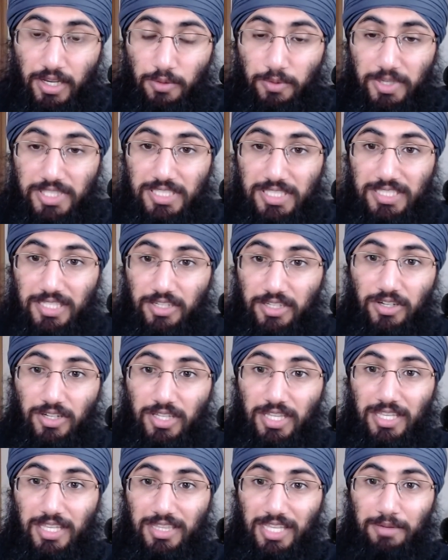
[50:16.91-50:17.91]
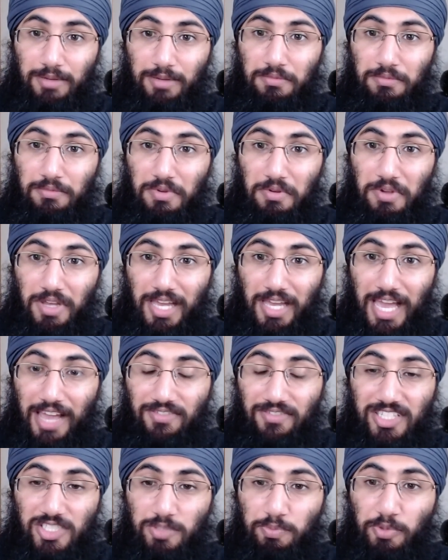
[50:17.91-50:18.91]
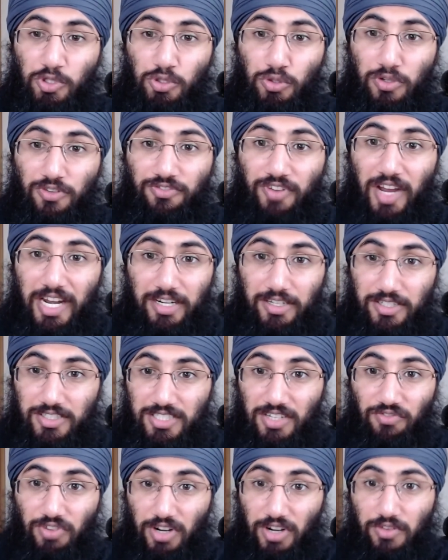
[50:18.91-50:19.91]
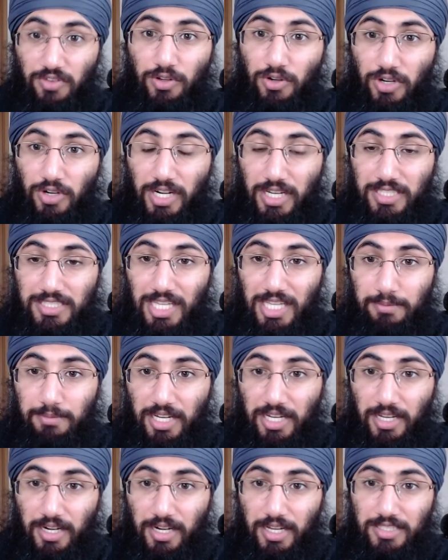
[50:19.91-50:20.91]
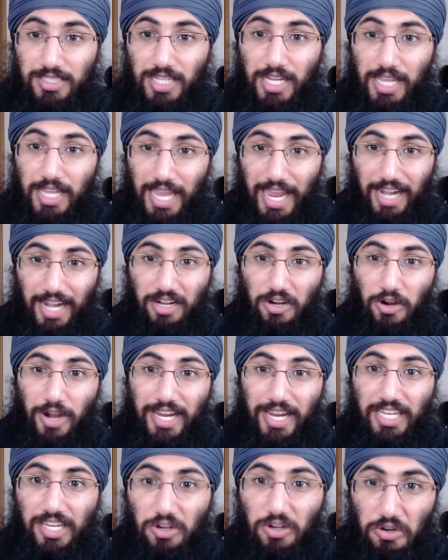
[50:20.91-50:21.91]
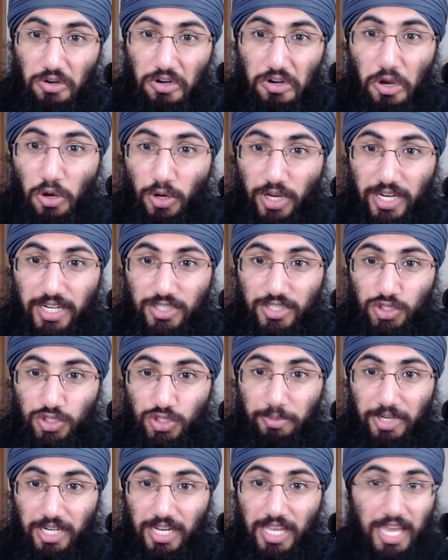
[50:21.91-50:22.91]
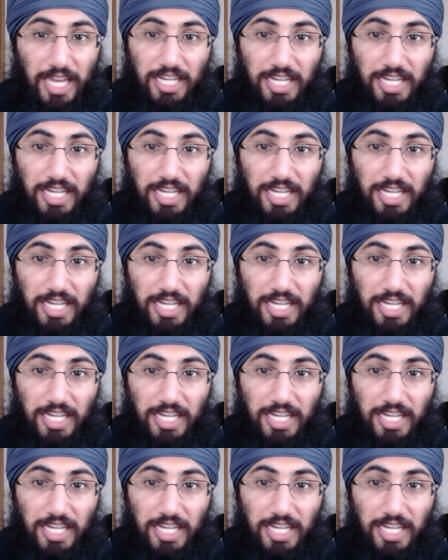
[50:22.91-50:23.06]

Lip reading: which is literally them having spiritual fires in front of Guru Granth Sahib Maharaj and cracking coconuts open.